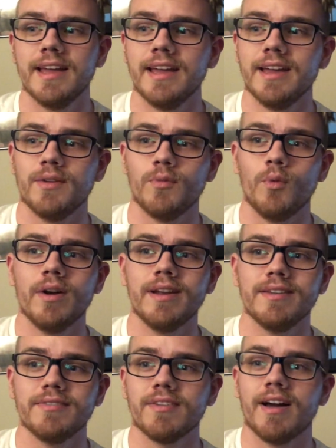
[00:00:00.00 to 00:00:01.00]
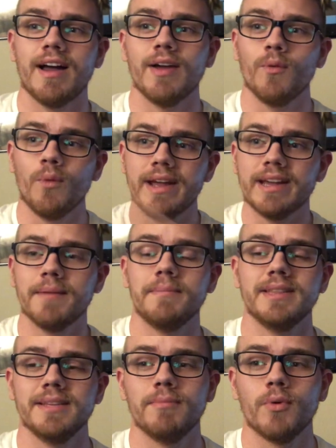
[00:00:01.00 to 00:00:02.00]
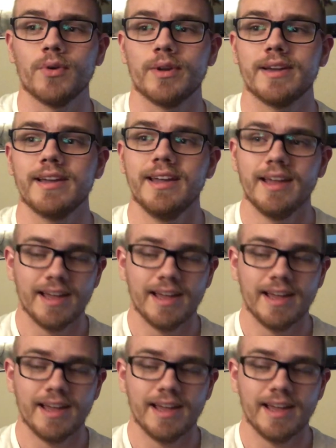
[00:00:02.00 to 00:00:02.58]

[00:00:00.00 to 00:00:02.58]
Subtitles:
And what if I wake up in the morning